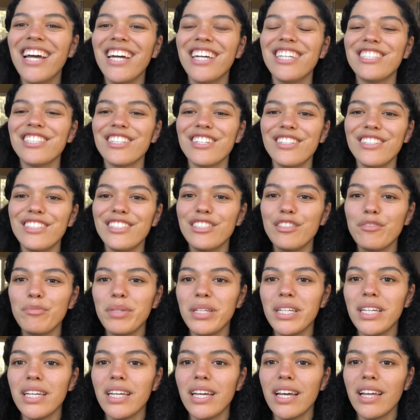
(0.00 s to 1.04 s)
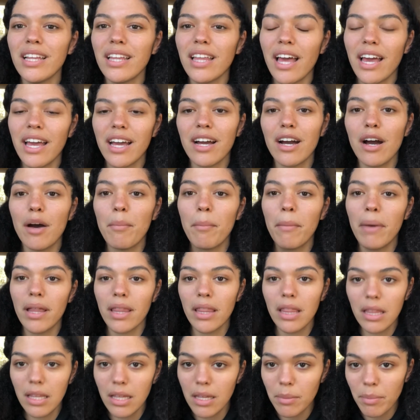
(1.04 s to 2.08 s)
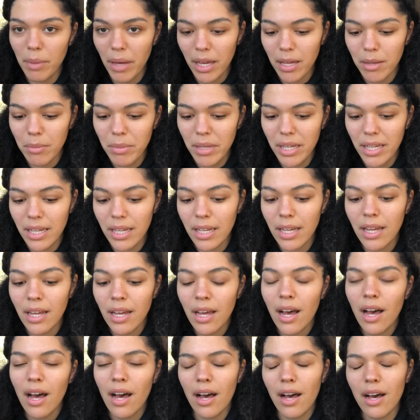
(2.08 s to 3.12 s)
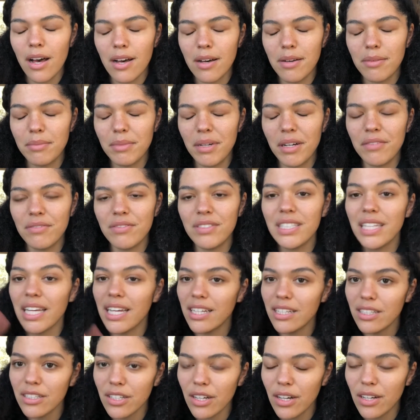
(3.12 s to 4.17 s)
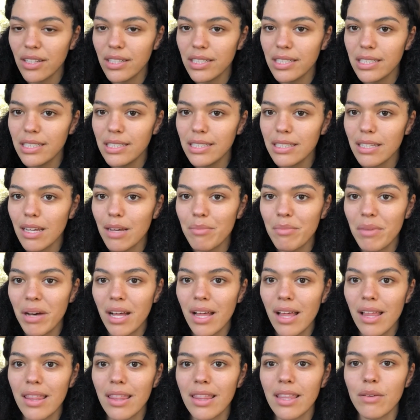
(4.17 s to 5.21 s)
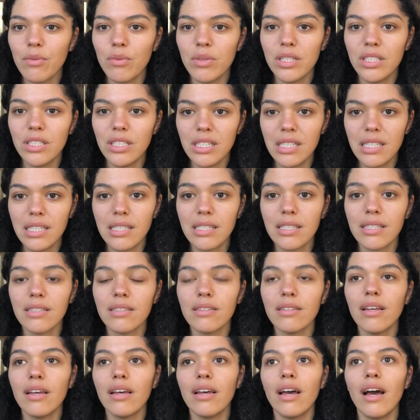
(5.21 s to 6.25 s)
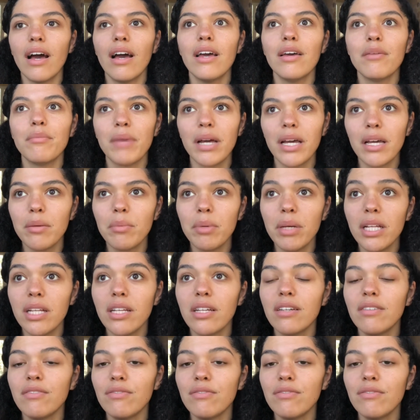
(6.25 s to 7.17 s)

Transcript: it's going to be like a monthly payment um, of $10 a month, which is, in my opinion,